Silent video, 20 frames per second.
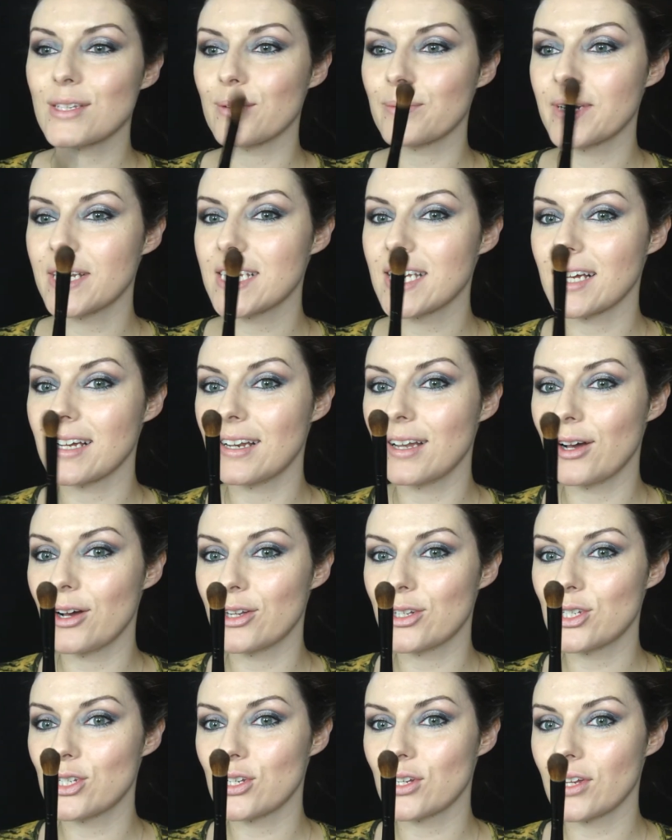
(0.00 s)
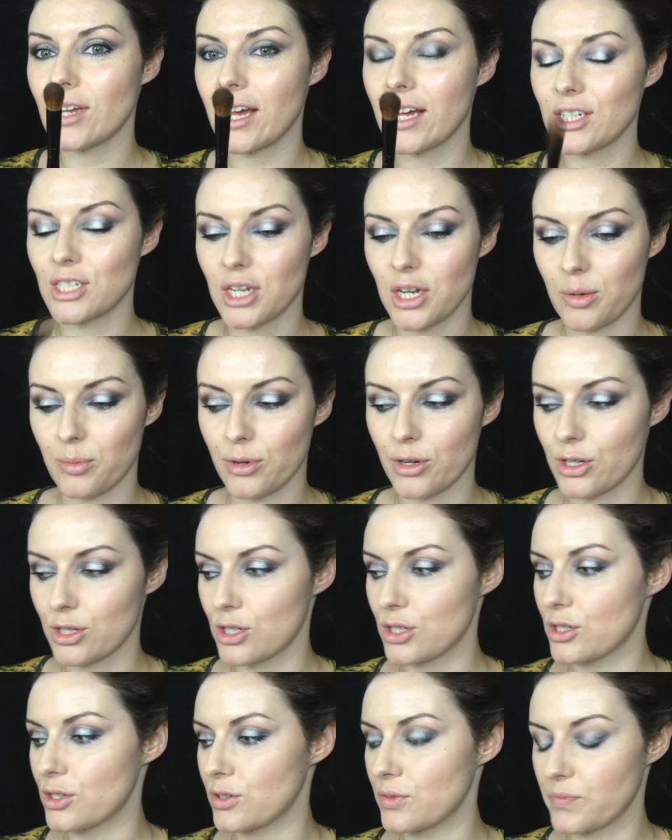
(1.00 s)
I'm going to take a large eyeshadow
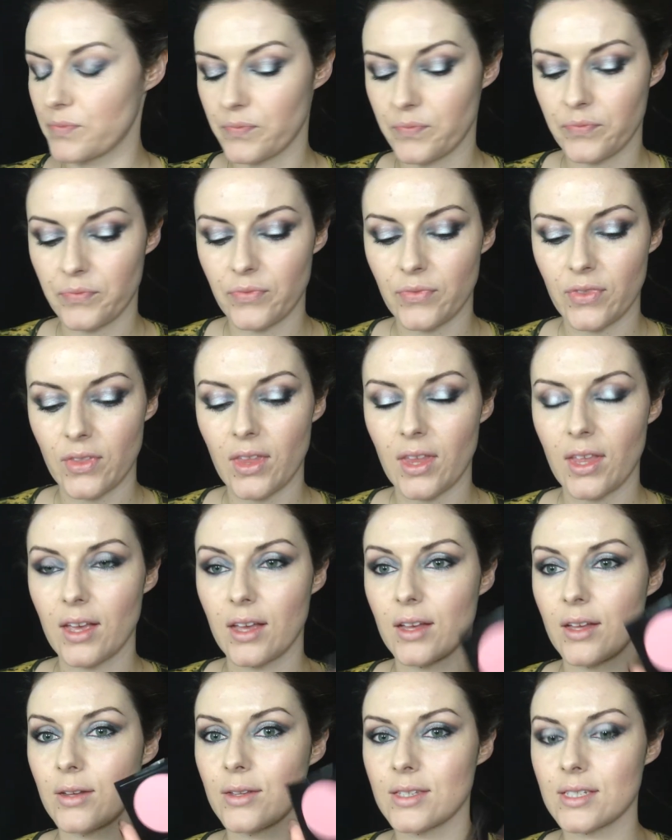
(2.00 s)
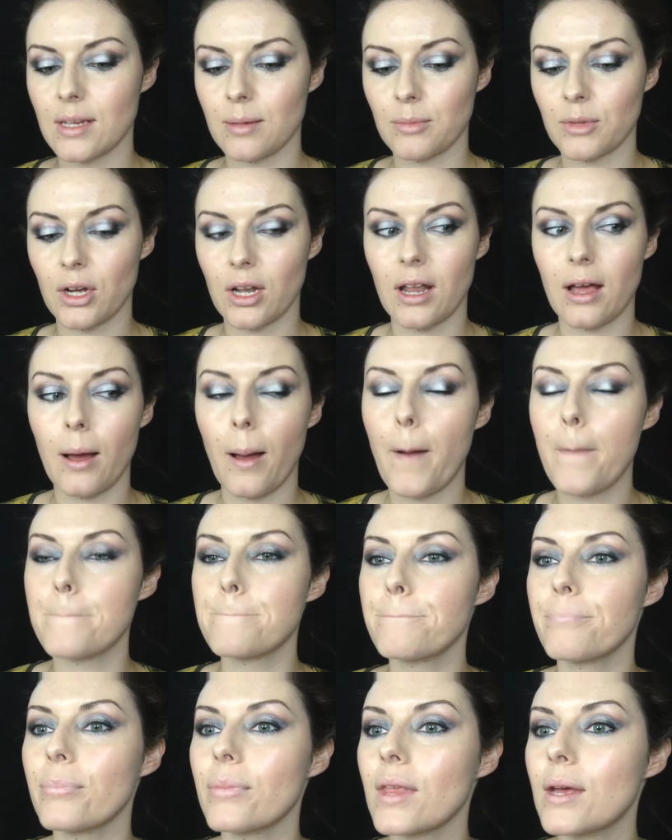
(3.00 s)
brush, same colour,
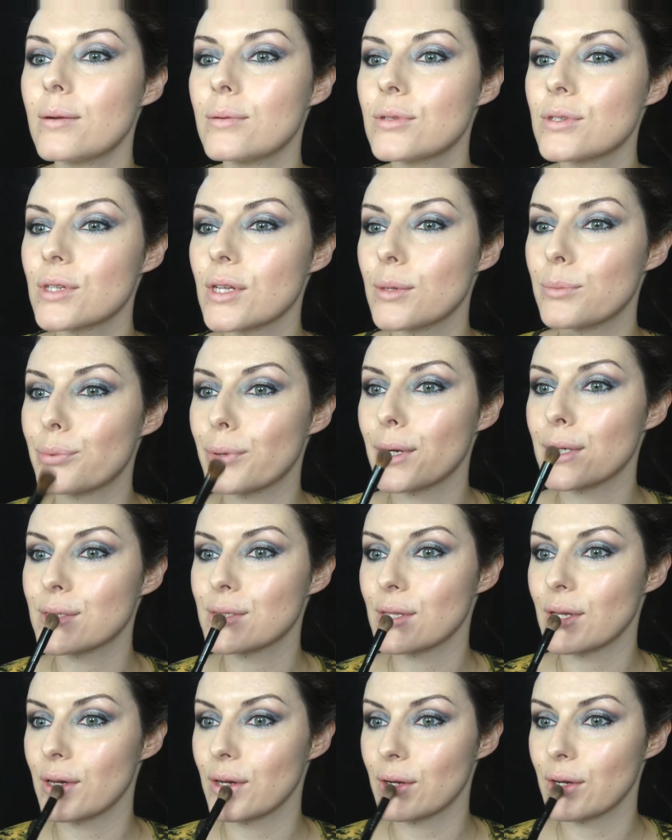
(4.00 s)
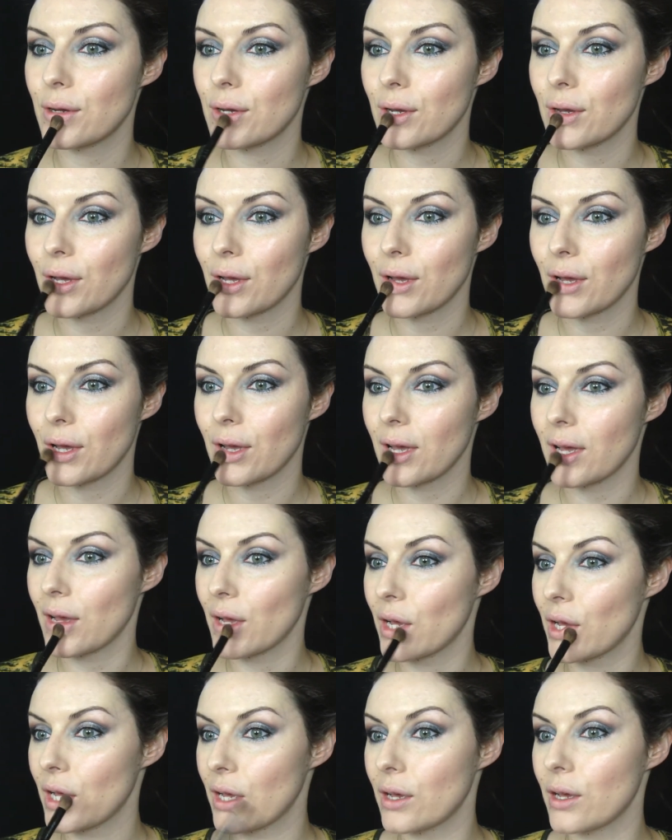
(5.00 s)
and I'm just going to press that
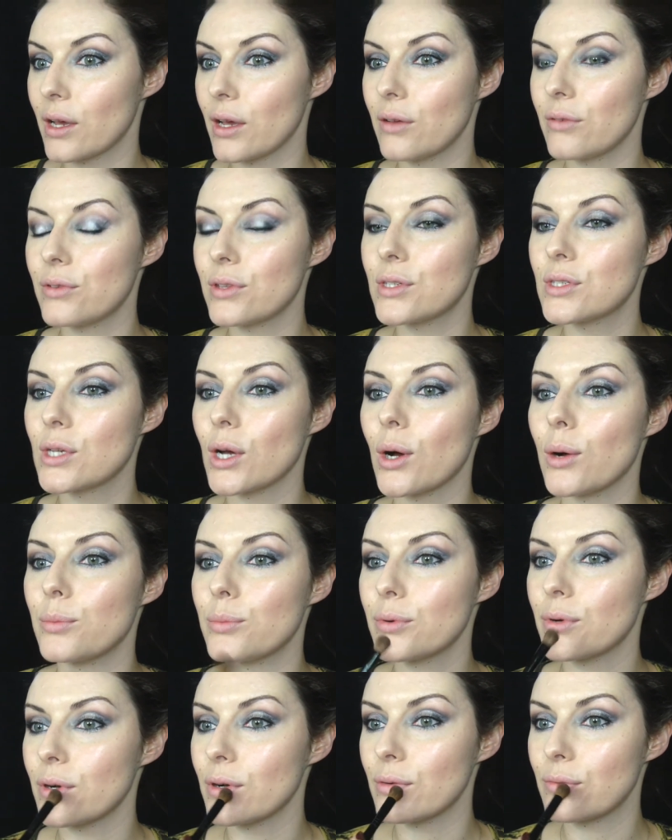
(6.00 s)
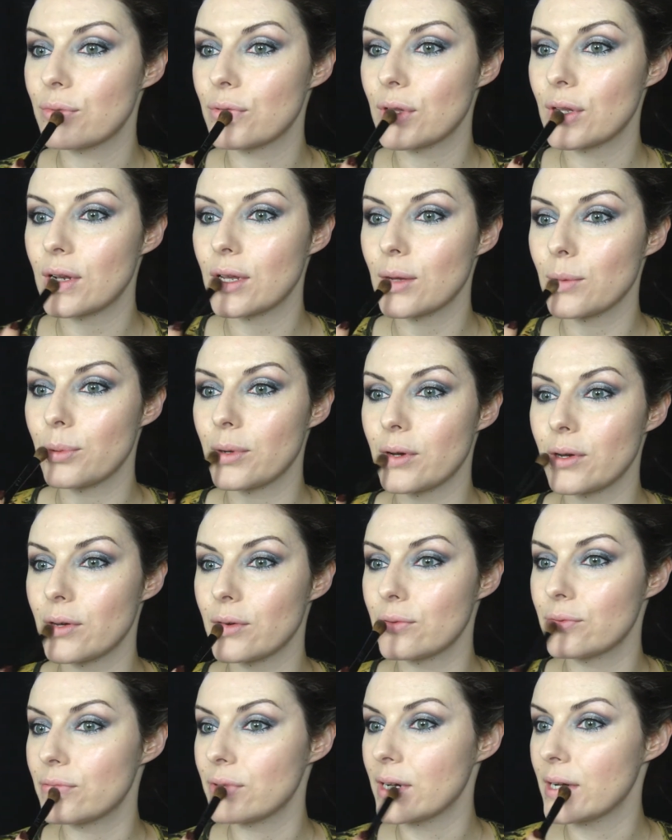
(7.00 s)
over the top of the little bit
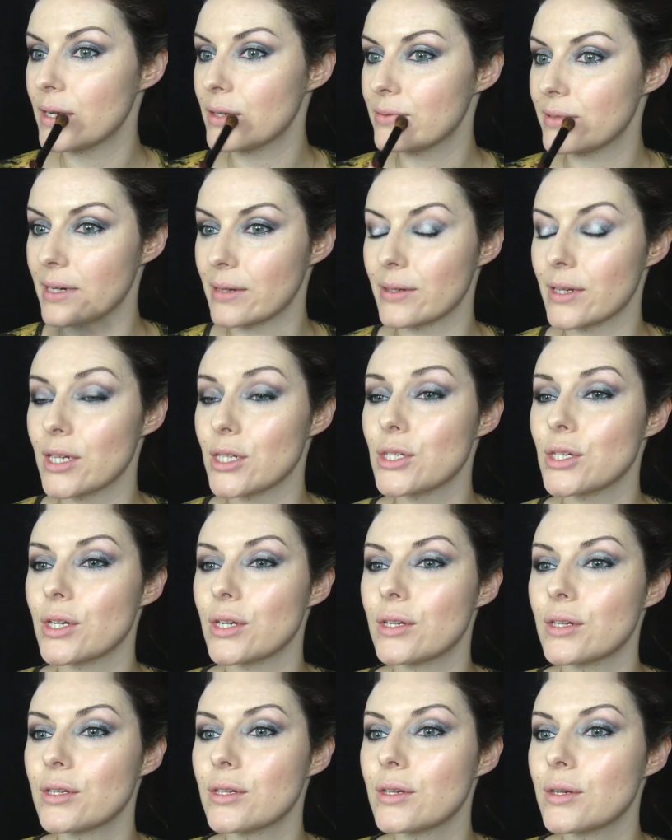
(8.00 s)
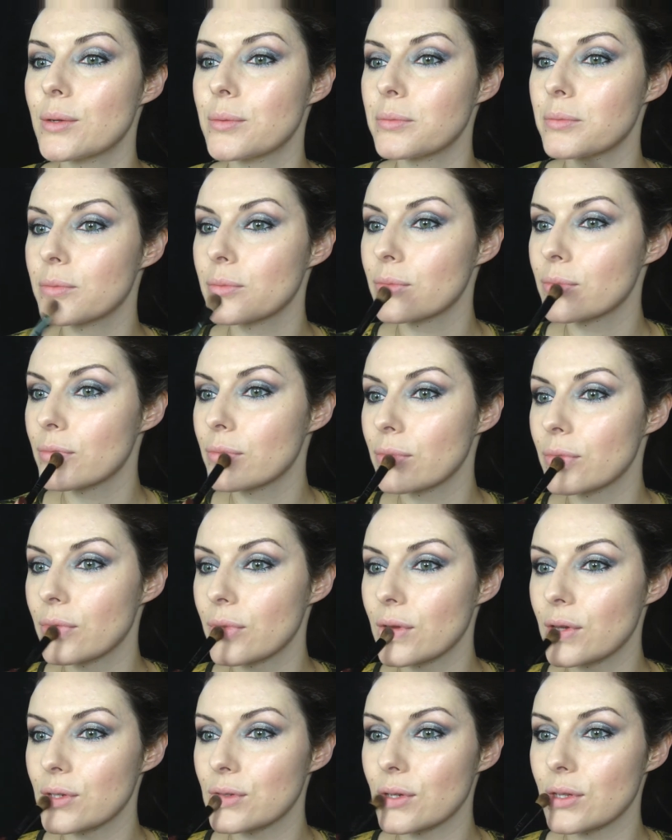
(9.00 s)
of foundation
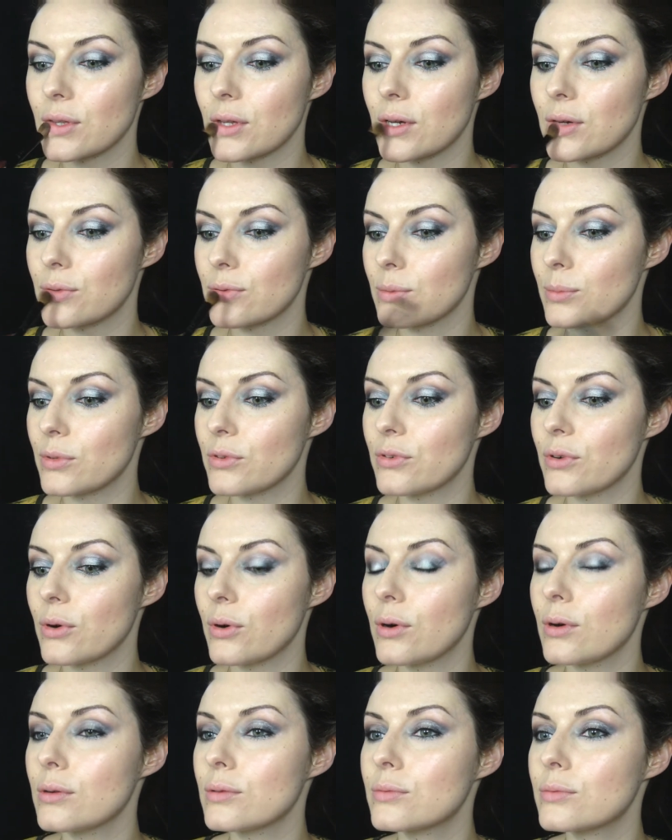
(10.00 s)
that's on there from before.